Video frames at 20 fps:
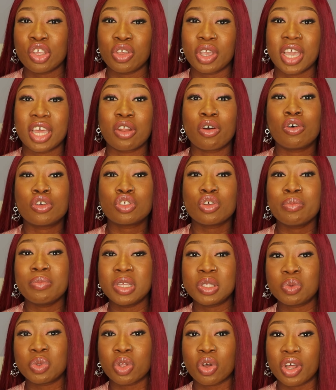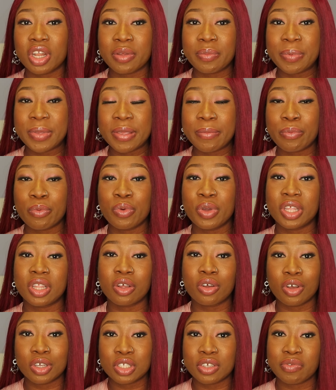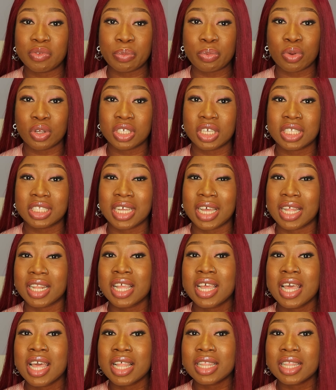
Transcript: You can also meet with other people in the course of the project and